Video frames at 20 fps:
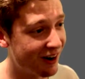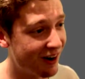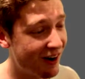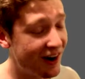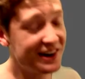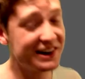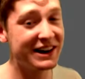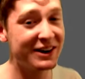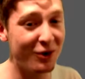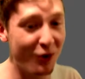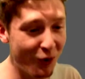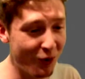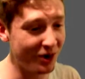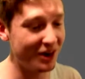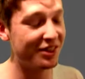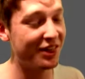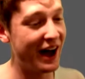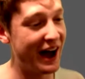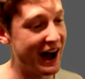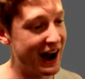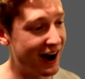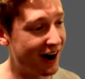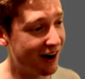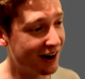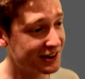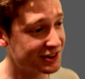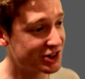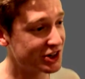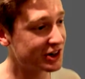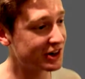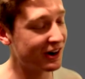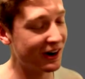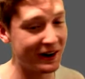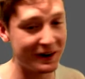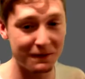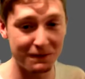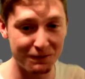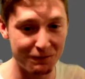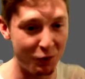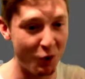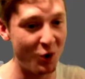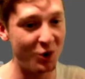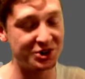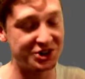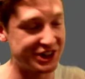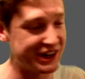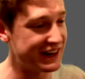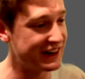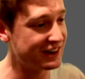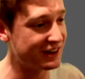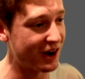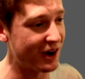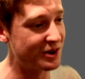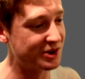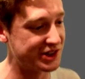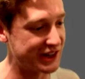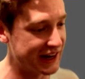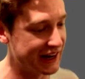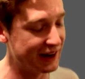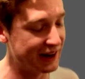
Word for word: I did all of that. I took like fourteen goes at